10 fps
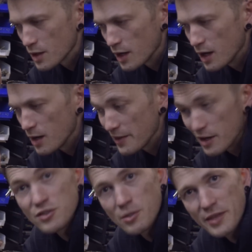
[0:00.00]
And then
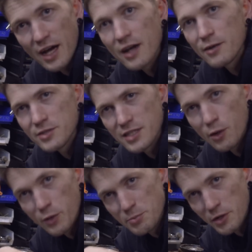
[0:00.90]
on top of that, I'd obviously
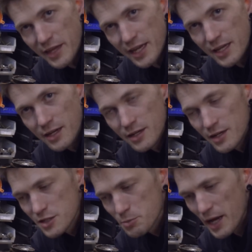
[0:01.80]
always put the
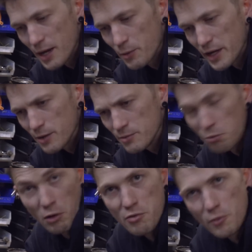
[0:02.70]
spare wheel,
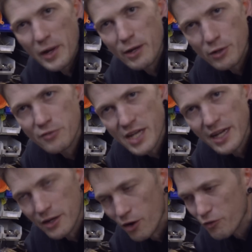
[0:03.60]
the wheel you've
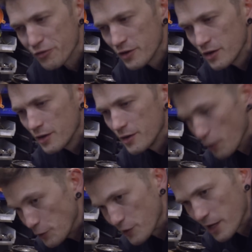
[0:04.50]
taken off,
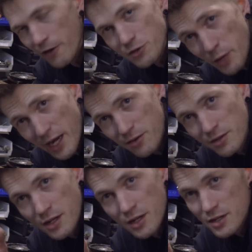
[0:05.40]
under the car as well.